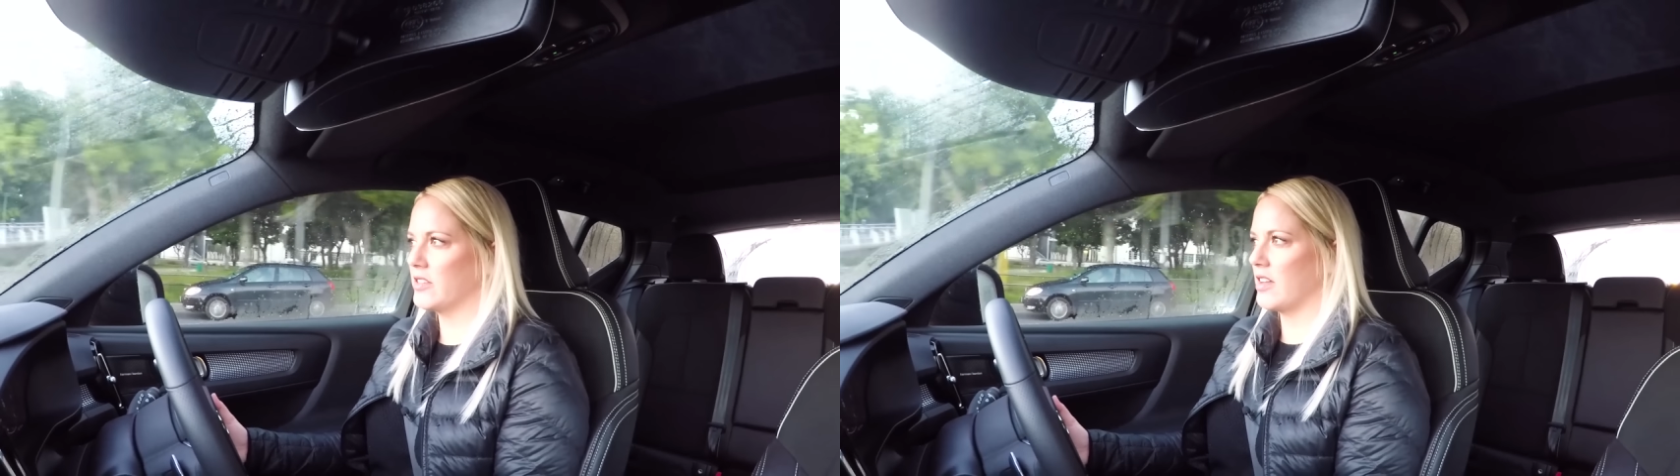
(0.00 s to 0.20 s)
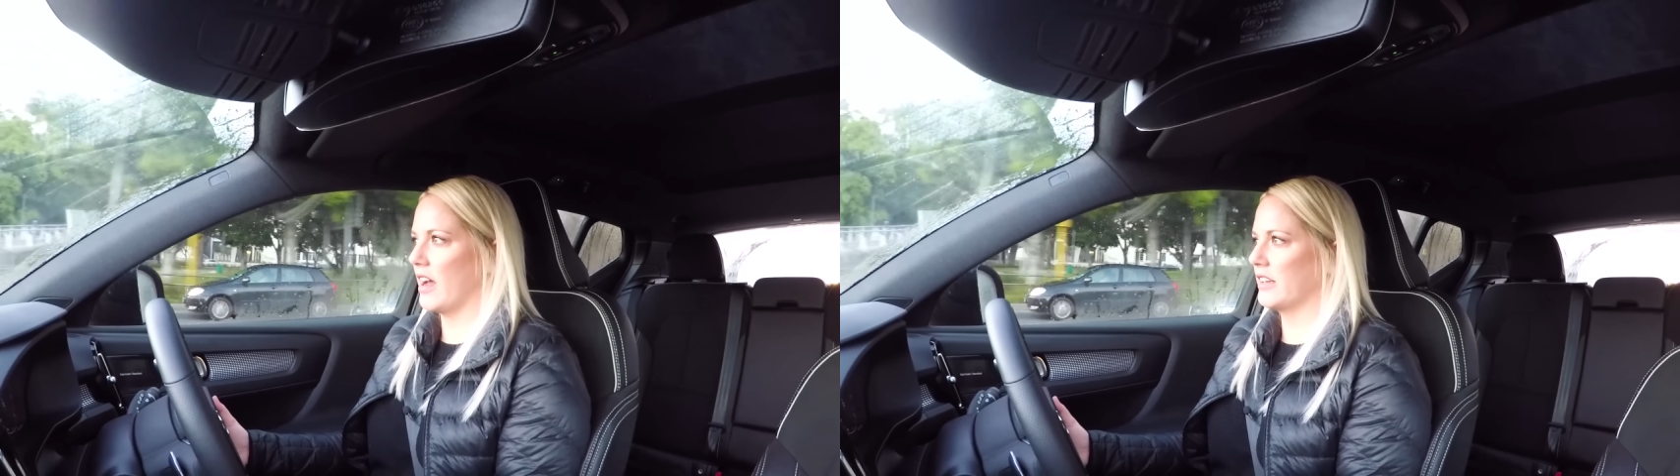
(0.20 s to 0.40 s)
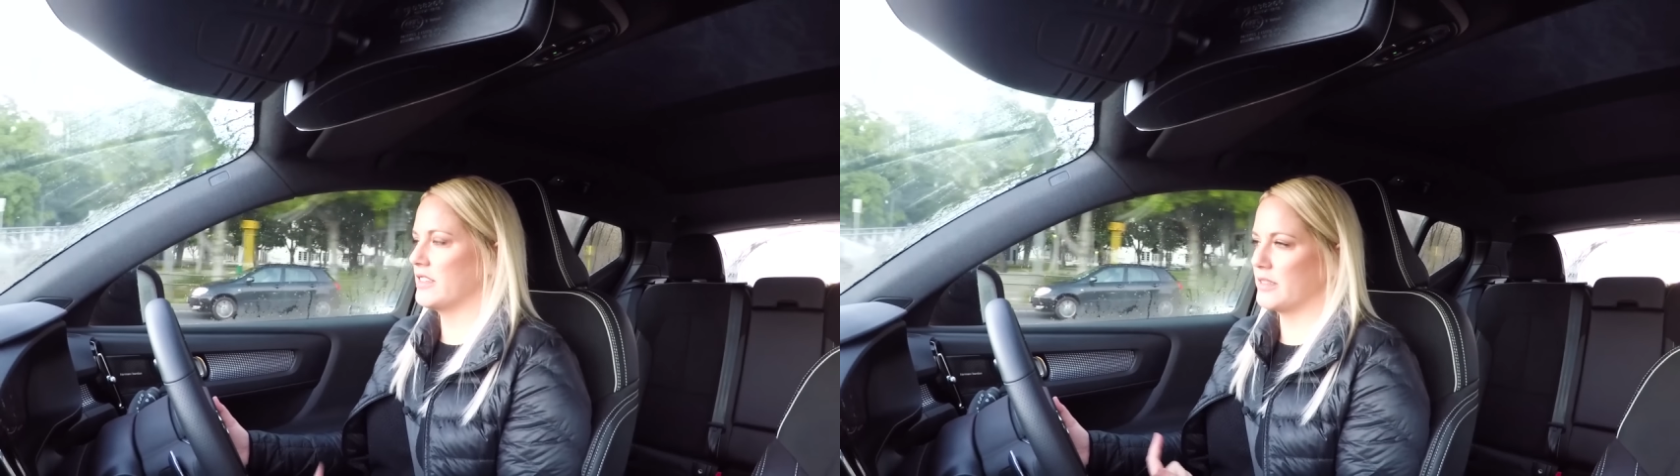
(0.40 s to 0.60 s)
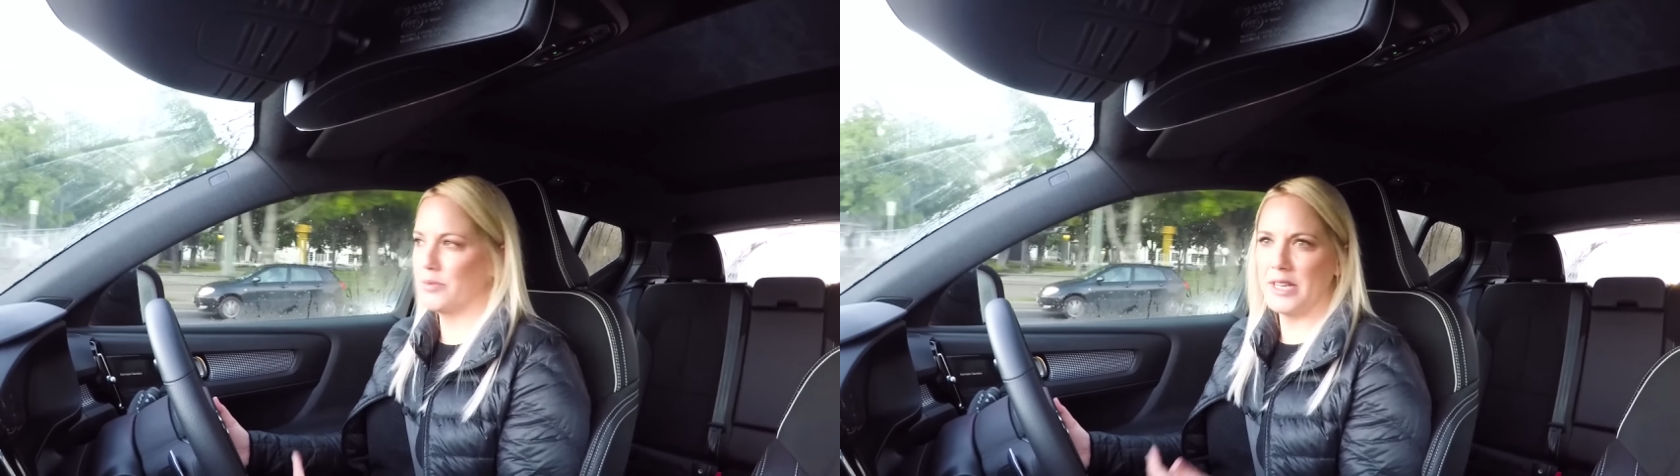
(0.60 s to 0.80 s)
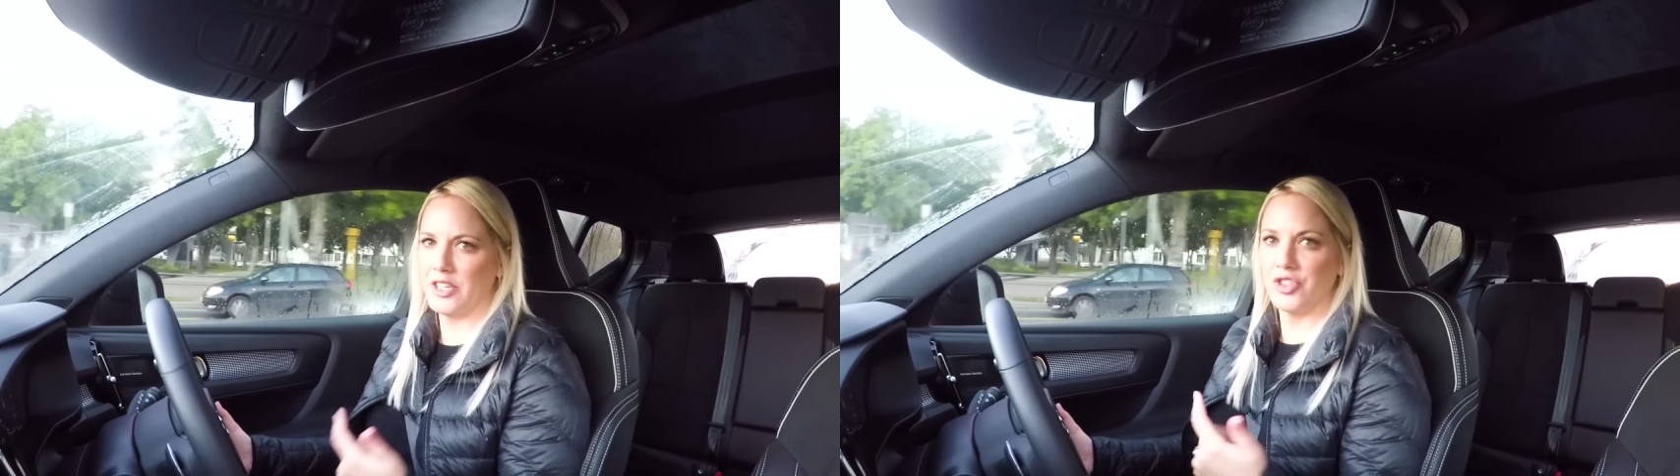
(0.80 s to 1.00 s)
cyclists and
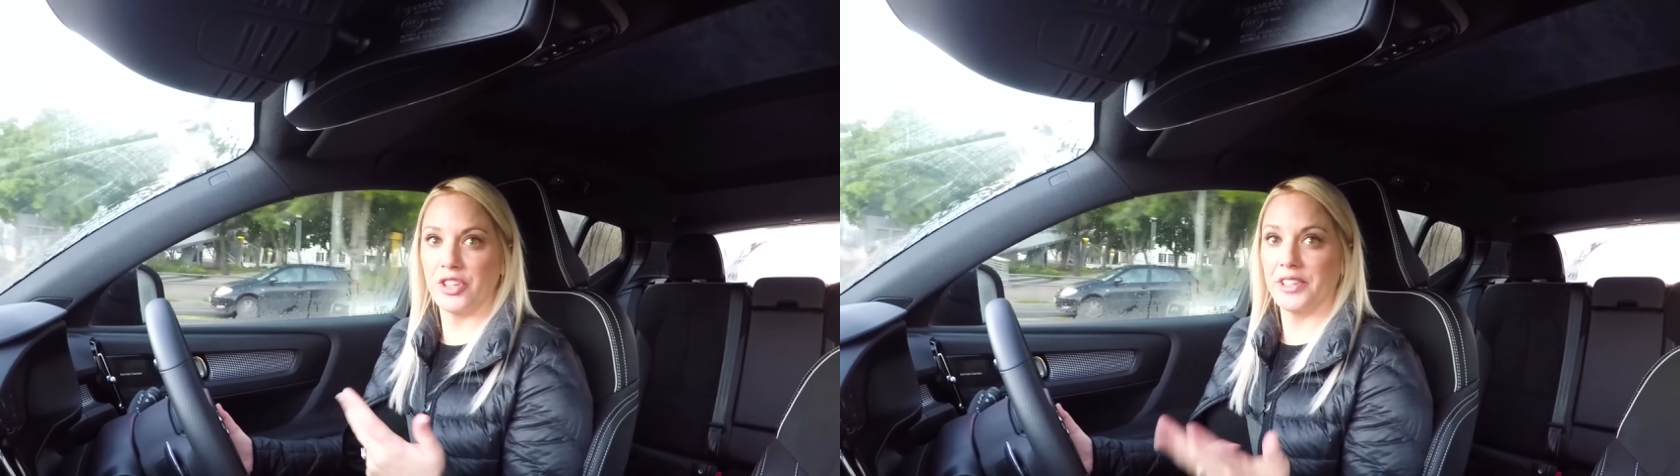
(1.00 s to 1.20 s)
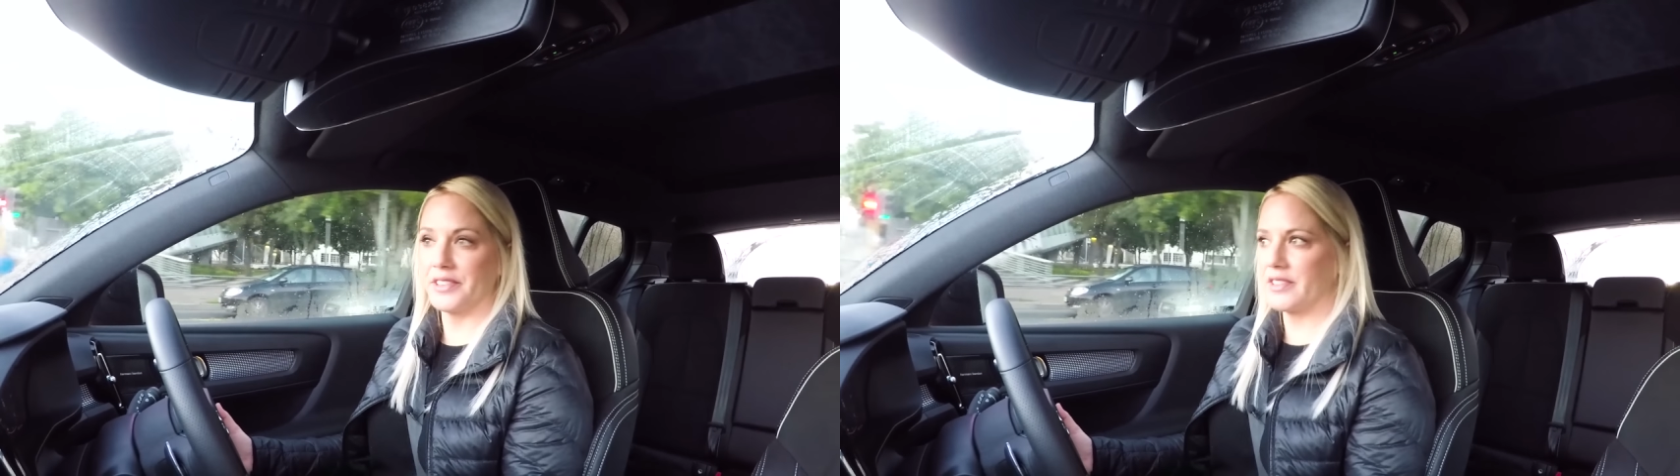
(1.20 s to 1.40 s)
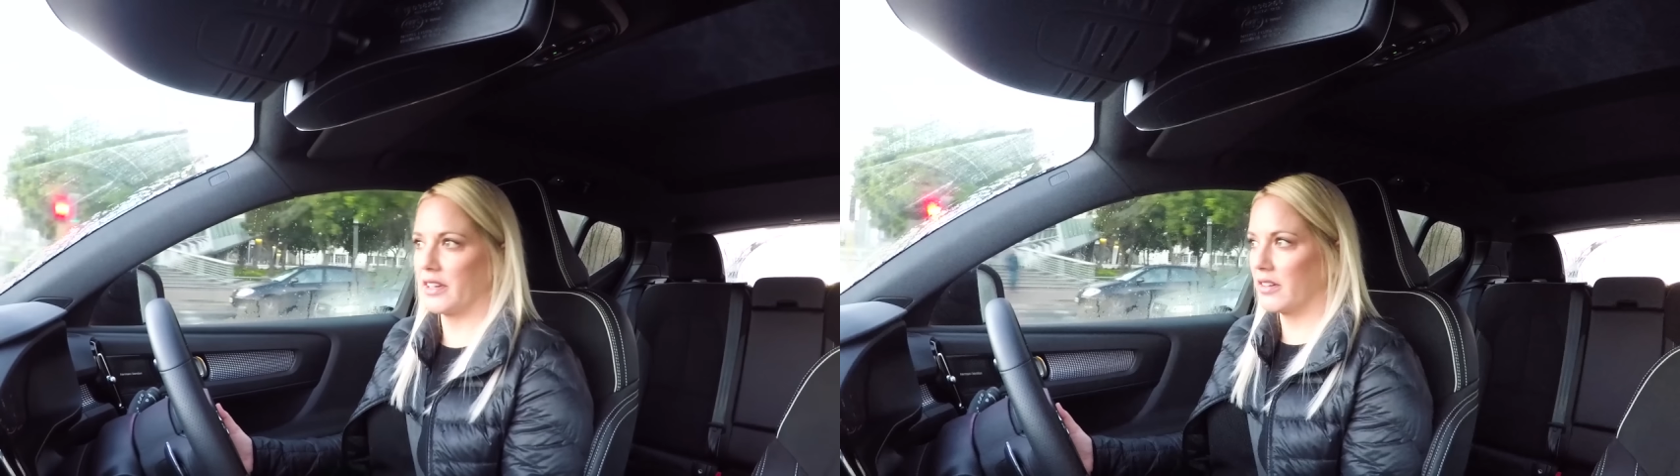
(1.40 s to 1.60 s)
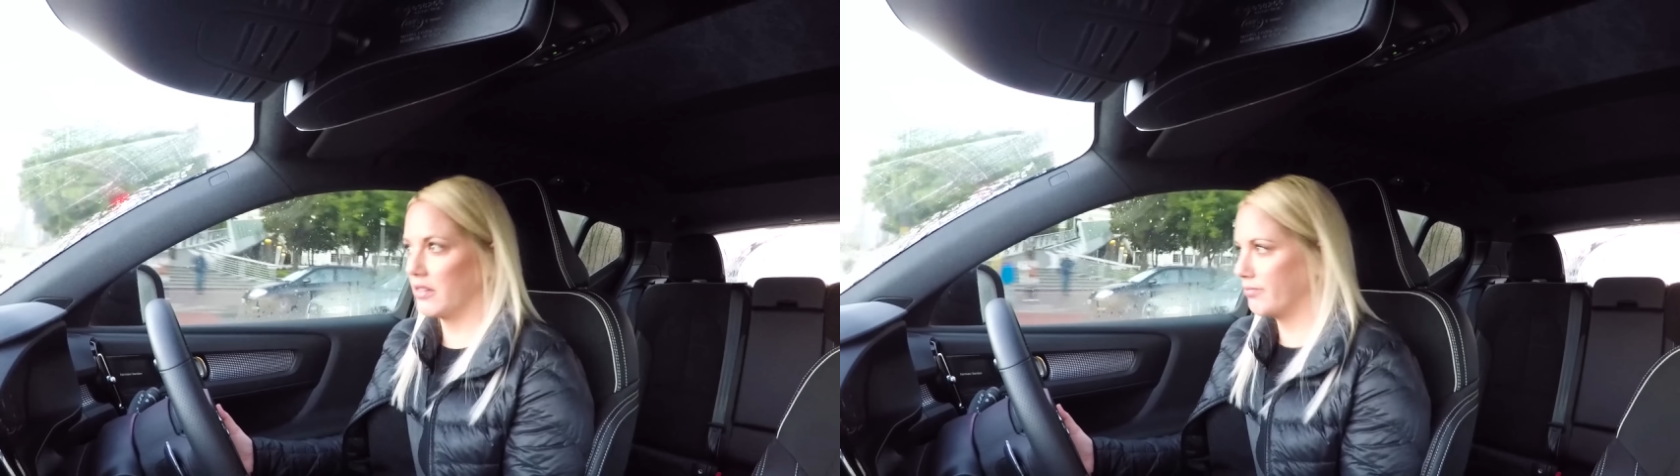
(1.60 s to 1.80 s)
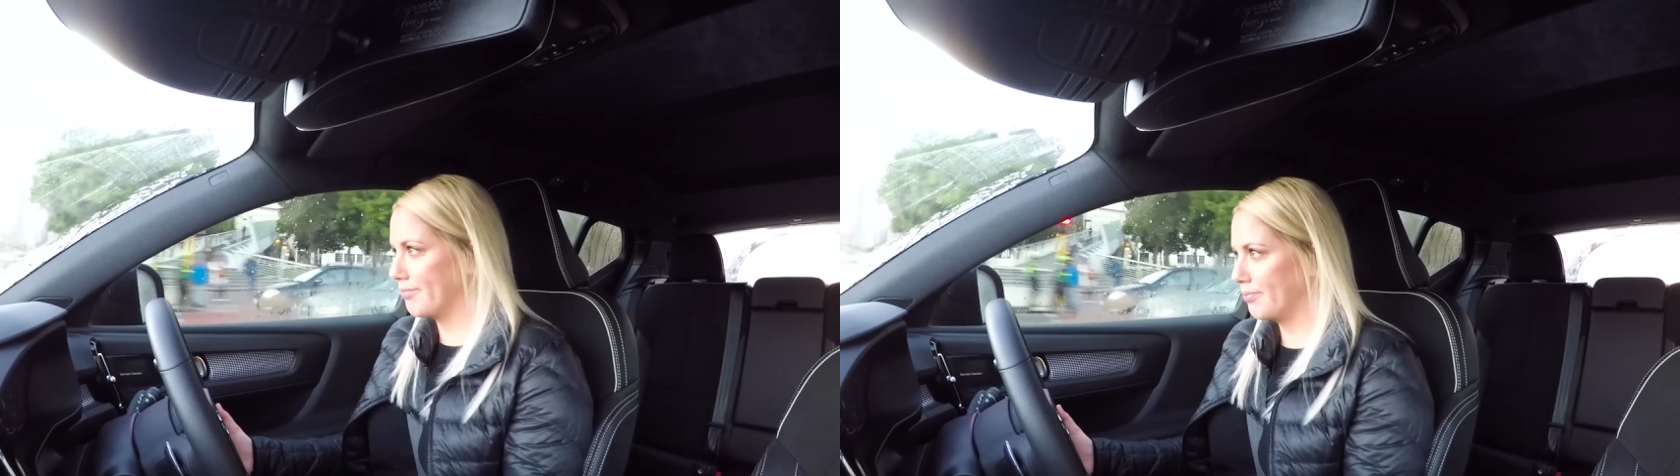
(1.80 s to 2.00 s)
pedestrians and